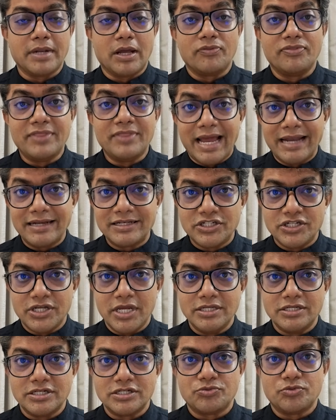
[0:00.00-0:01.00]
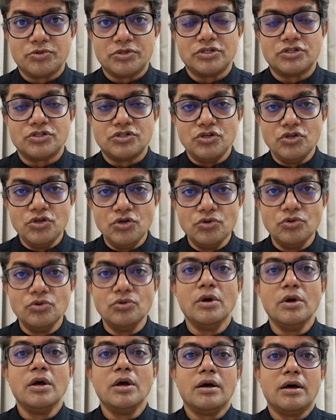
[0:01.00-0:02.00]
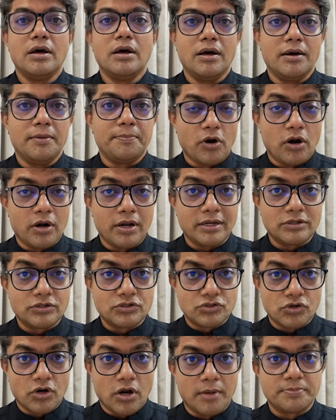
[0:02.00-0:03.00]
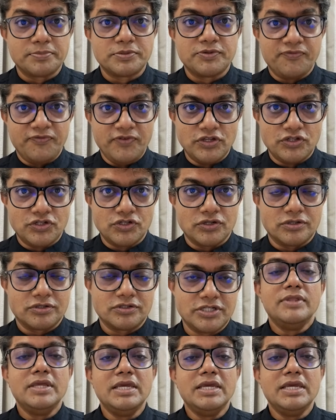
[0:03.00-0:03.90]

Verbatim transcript: Now that changes with this new uh, Product Drops feature.